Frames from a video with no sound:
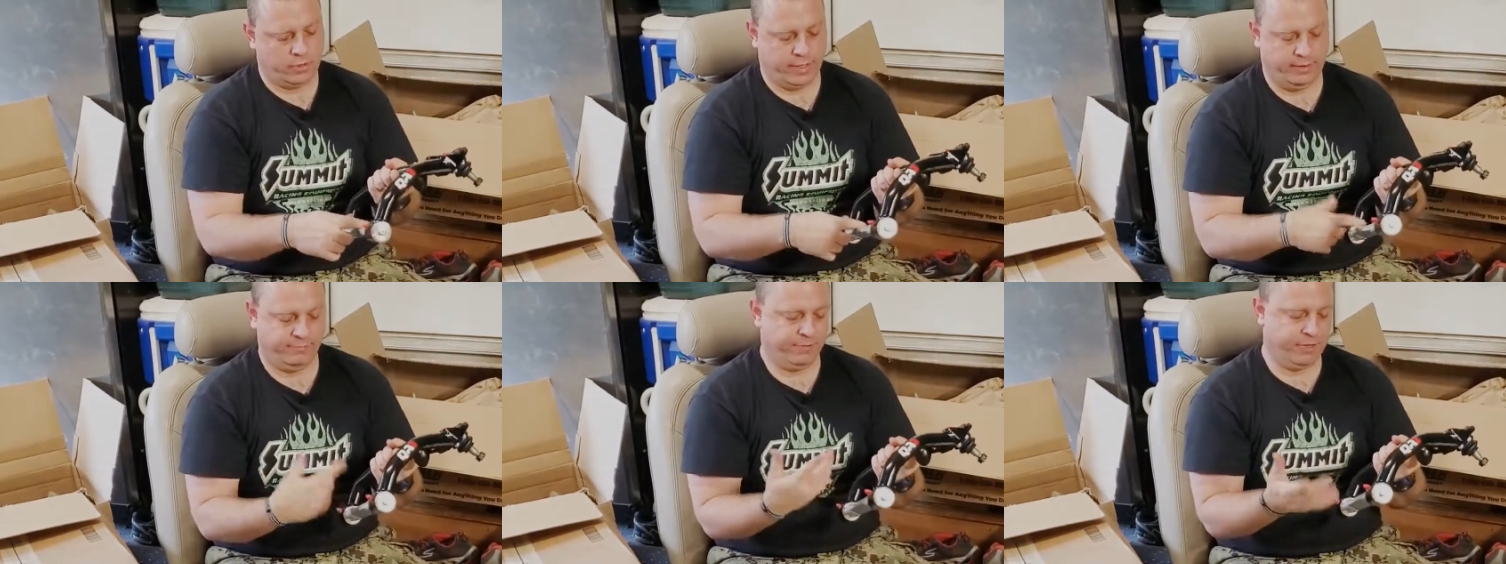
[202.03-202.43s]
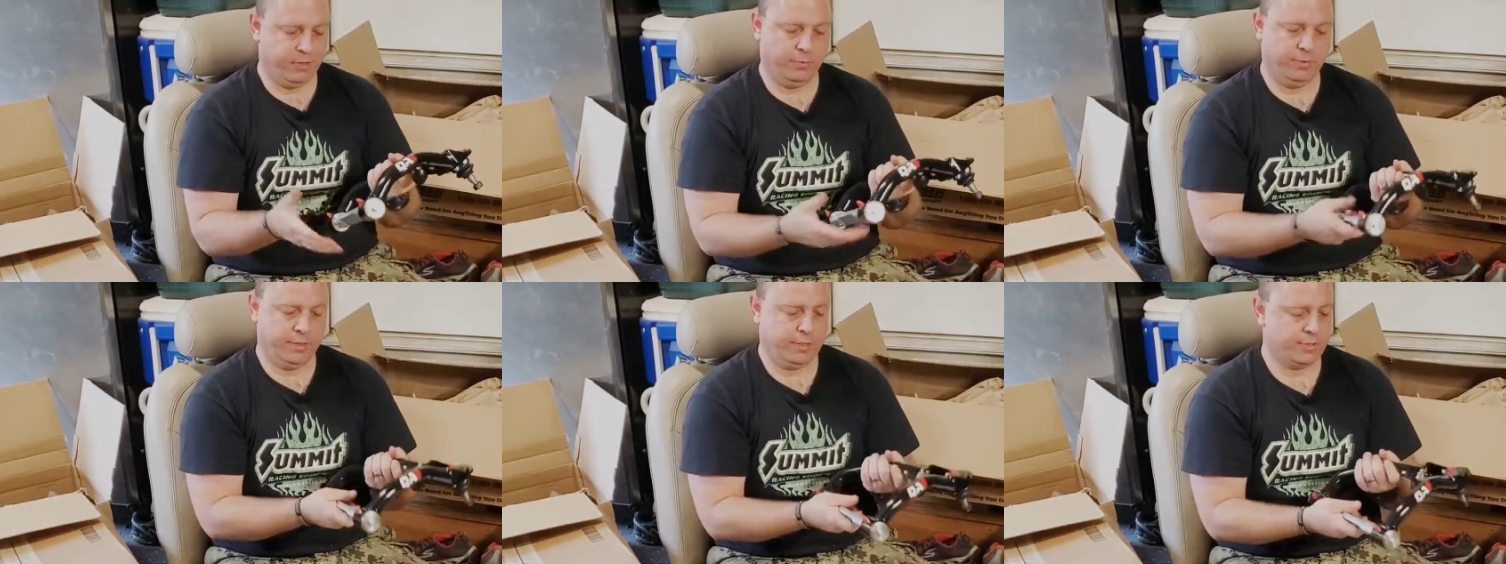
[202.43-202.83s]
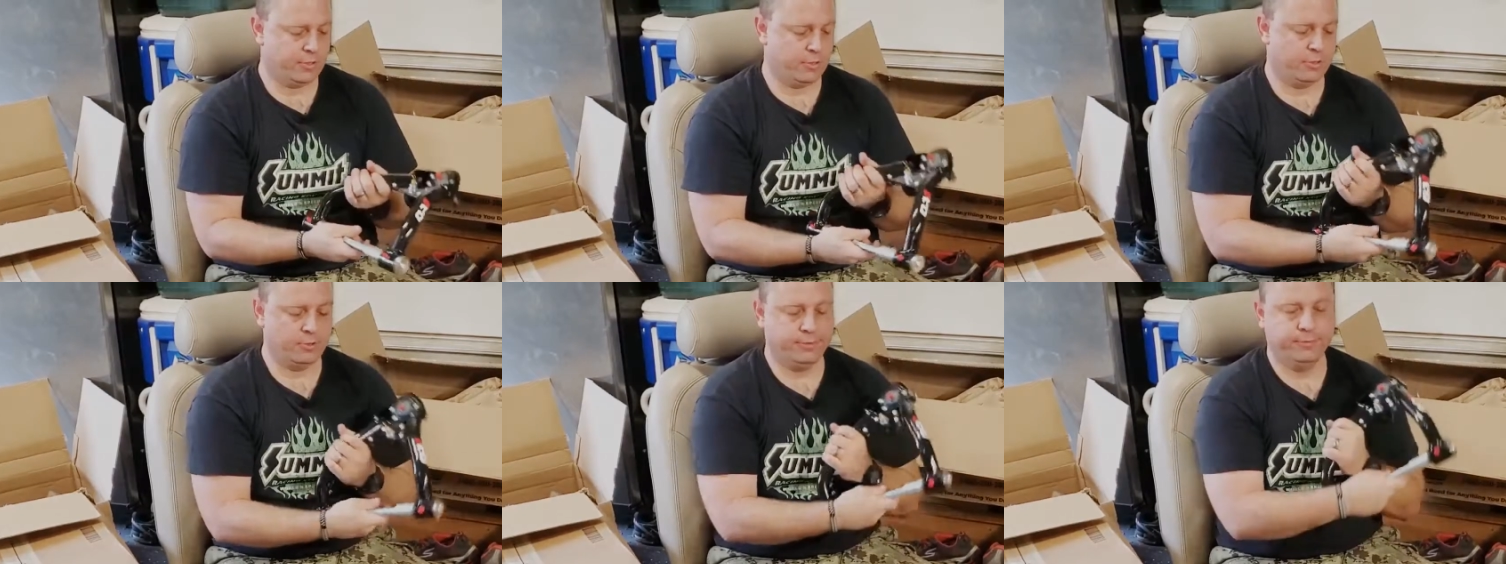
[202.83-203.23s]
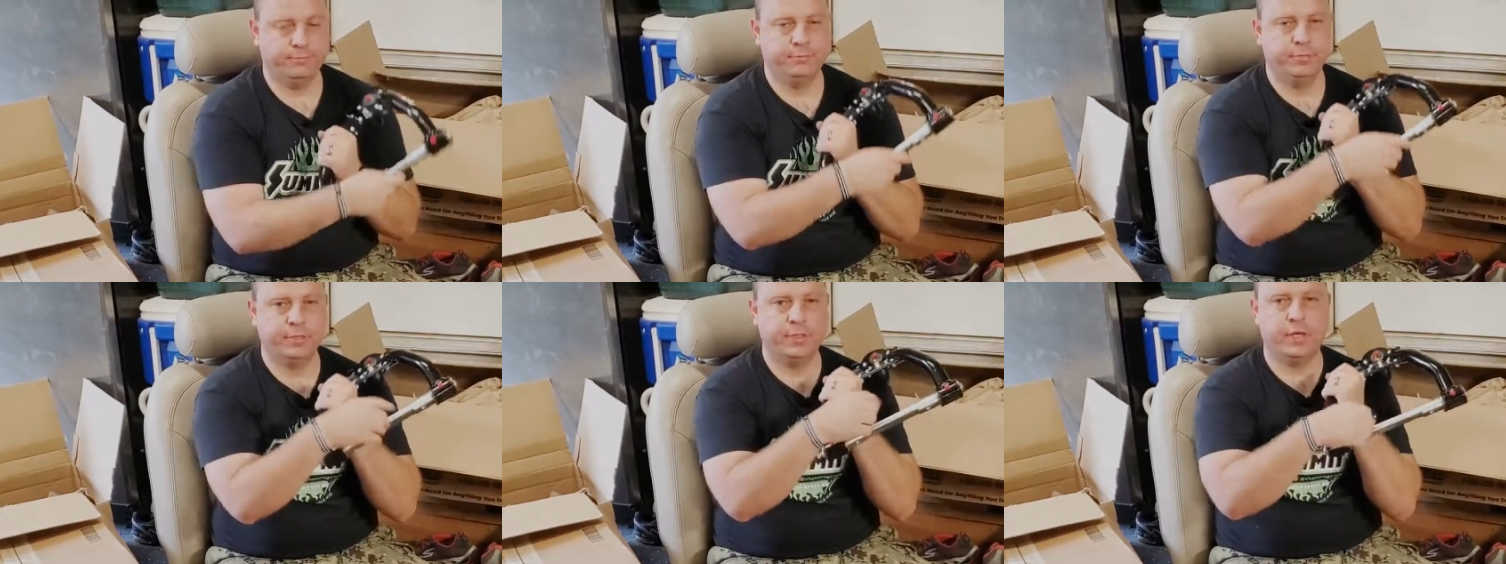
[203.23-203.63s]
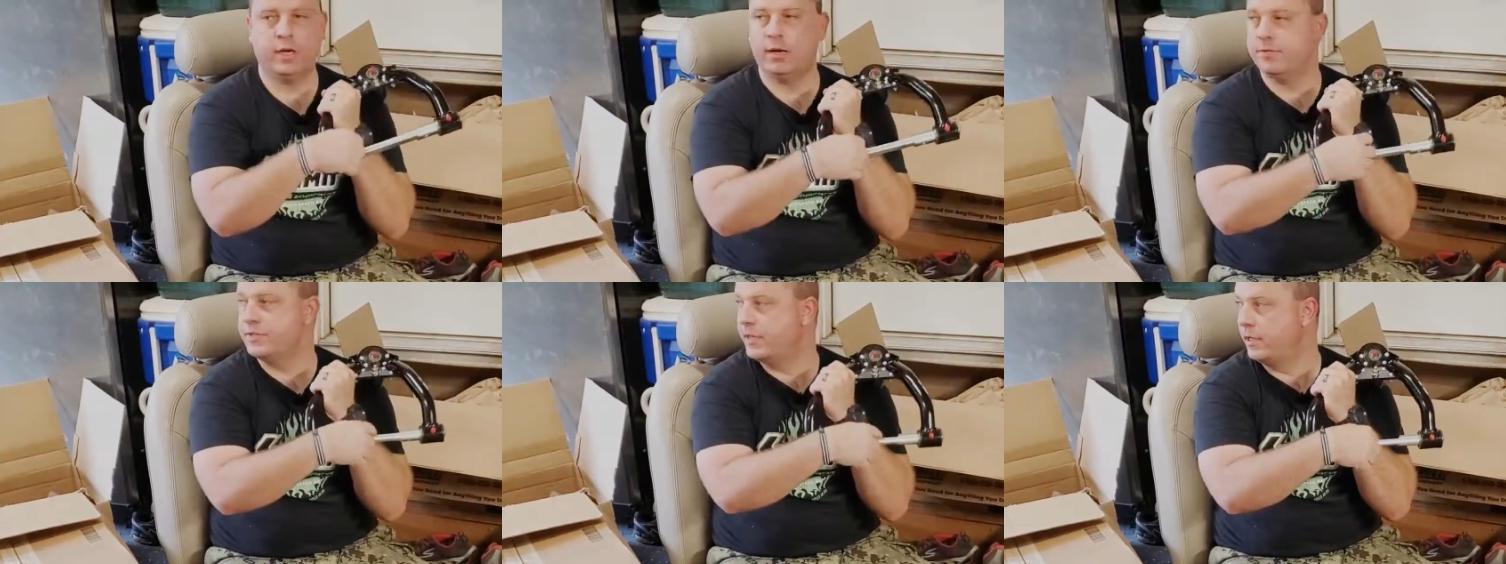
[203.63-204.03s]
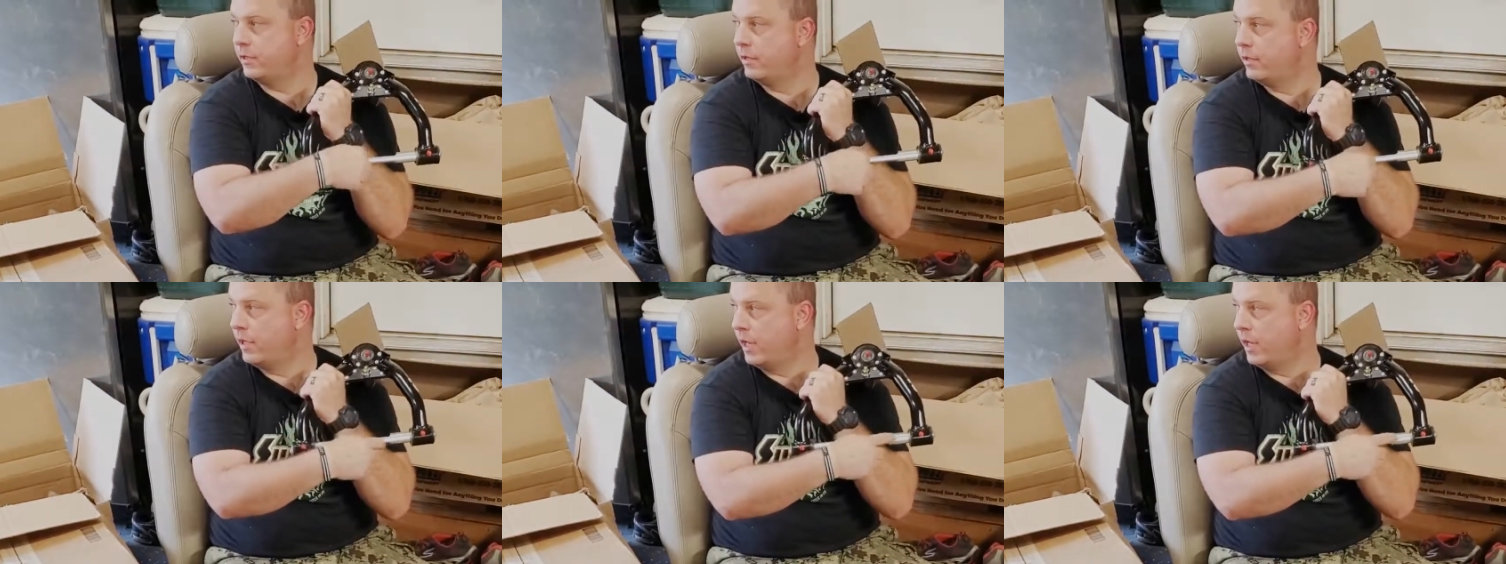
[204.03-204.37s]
I forget what that's called, but the offset